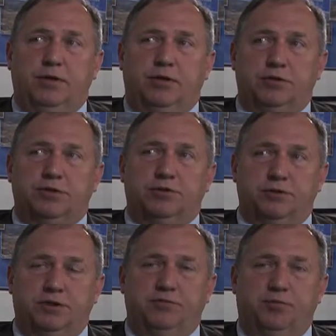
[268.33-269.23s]
our
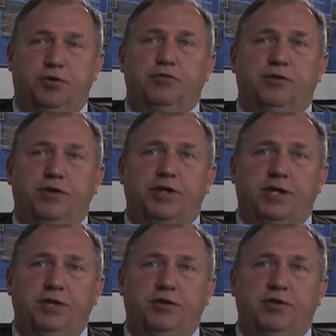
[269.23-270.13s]
schools have proven that they
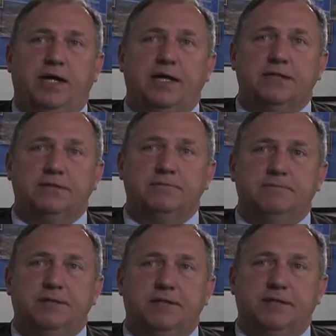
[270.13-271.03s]
can do that,
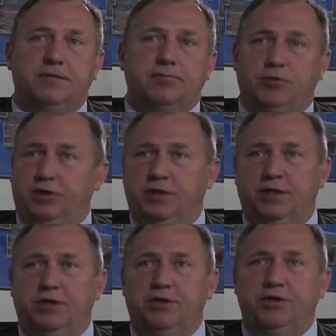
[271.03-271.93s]
and will
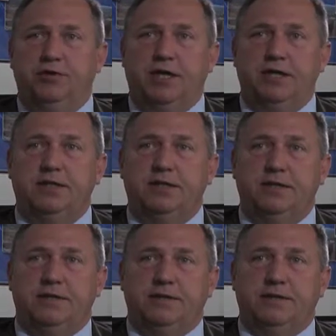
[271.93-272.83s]
continue to do that.
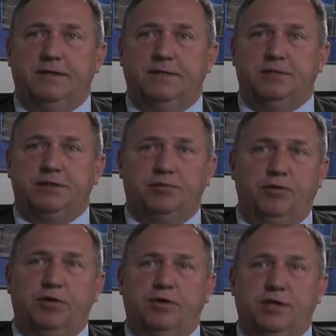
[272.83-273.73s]
That's
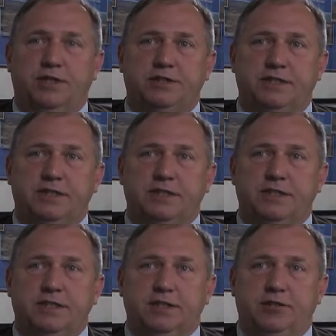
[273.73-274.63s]
one of the things that
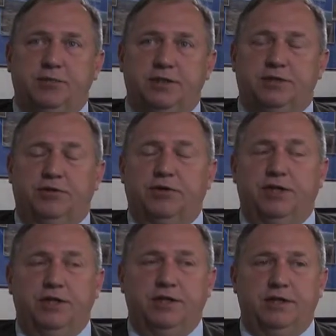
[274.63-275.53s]
we
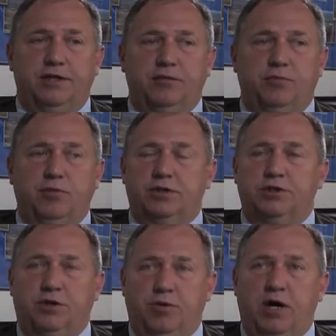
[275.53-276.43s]
certainly want to
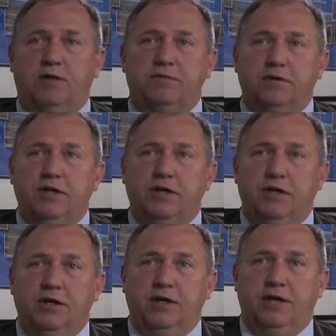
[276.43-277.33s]
show off
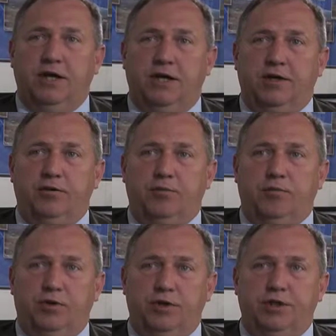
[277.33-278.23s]
and
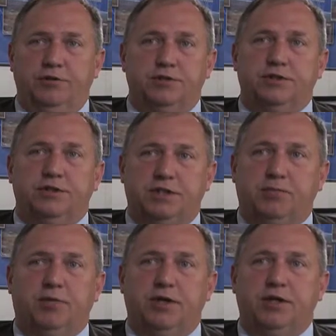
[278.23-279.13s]
want to use to
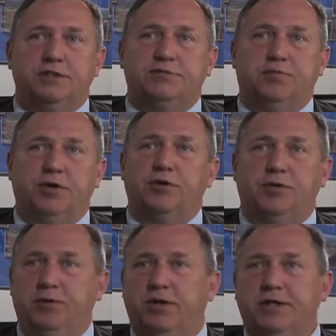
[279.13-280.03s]
separate us from other
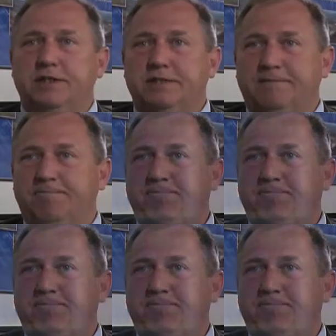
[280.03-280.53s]
communities.